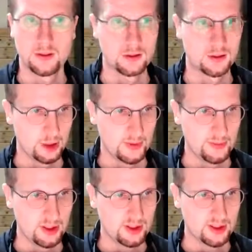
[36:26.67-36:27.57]
Maybe
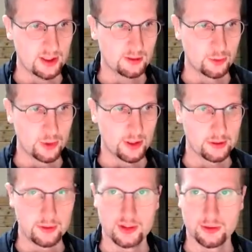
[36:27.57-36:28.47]
there's like more
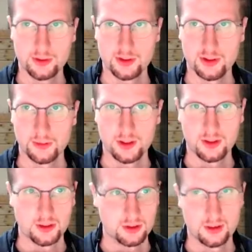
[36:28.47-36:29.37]
arguments to it or something.
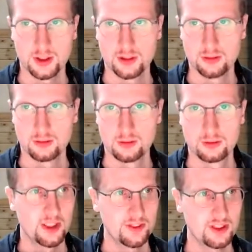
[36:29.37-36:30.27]
I don't know. I
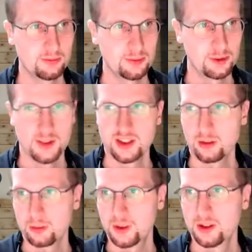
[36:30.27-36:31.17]
think it's in Buildmax as
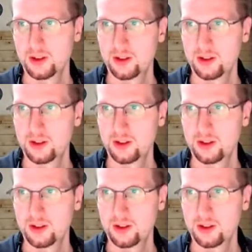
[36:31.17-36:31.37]
well.